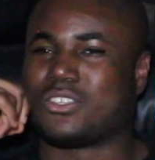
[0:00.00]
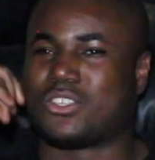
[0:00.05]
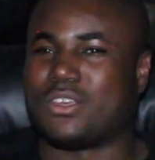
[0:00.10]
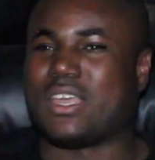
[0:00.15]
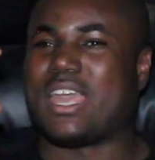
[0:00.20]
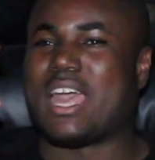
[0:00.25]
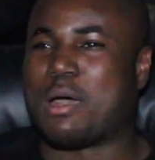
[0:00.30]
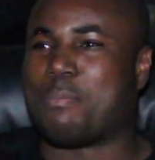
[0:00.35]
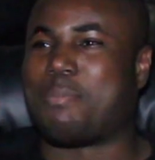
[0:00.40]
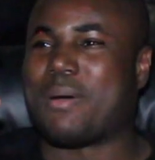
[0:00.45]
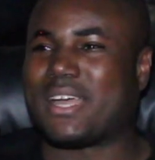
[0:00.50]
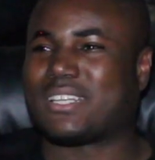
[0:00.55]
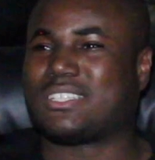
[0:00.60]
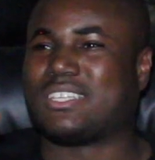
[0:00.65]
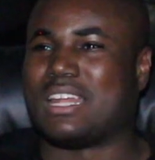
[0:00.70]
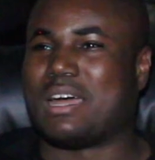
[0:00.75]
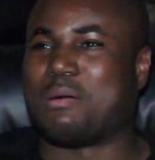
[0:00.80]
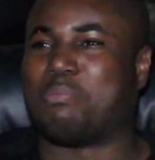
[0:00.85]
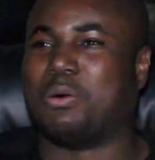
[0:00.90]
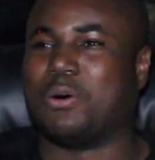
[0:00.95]
So yeah, back
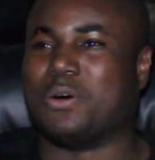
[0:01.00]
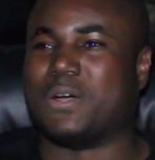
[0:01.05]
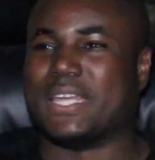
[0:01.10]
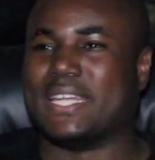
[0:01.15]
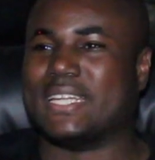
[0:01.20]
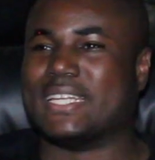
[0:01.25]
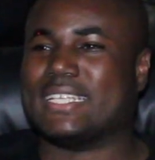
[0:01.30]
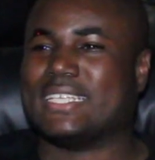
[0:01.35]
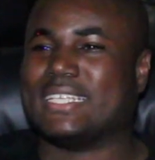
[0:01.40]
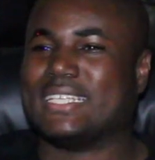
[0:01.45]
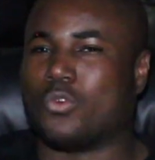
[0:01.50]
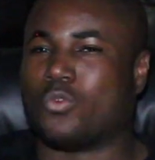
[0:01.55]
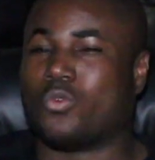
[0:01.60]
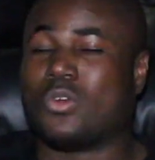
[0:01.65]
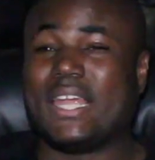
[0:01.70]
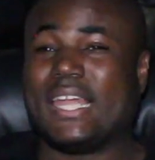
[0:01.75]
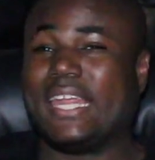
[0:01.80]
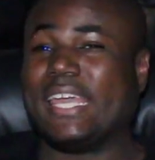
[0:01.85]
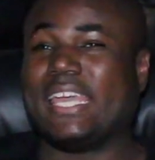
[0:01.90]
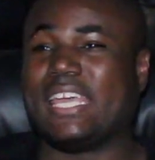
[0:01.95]
to that point,
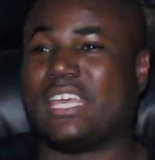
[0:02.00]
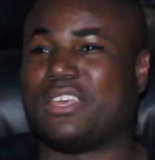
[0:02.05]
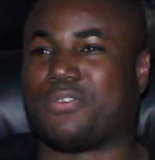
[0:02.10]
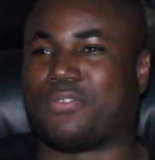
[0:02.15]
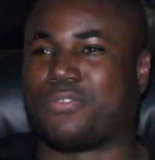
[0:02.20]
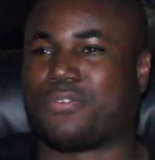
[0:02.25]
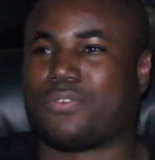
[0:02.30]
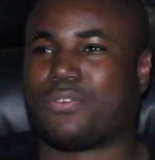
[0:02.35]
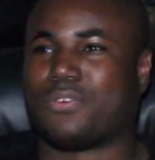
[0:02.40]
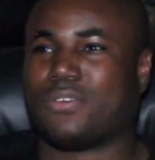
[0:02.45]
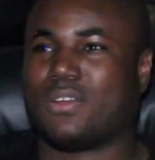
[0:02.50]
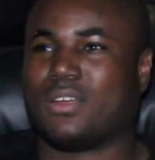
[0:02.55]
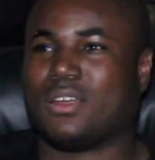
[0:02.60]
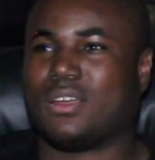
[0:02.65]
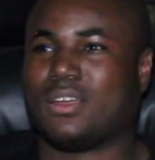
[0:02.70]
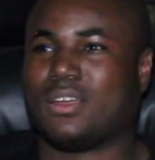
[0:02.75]
relief.